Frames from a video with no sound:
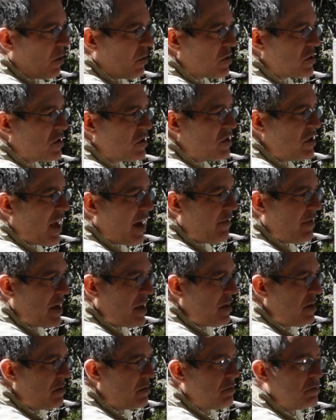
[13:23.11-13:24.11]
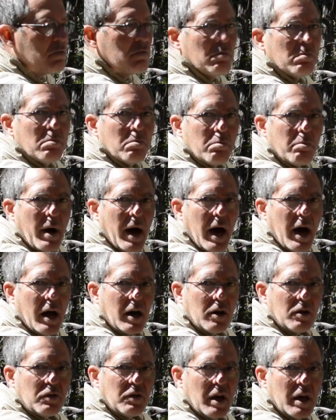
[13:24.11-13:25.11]
or 7
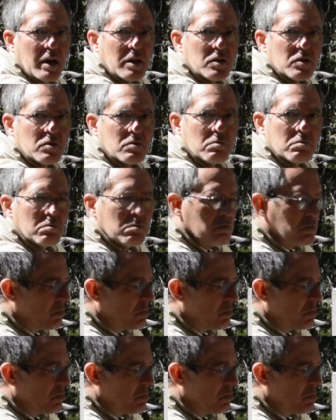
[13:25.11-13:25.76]
biotic things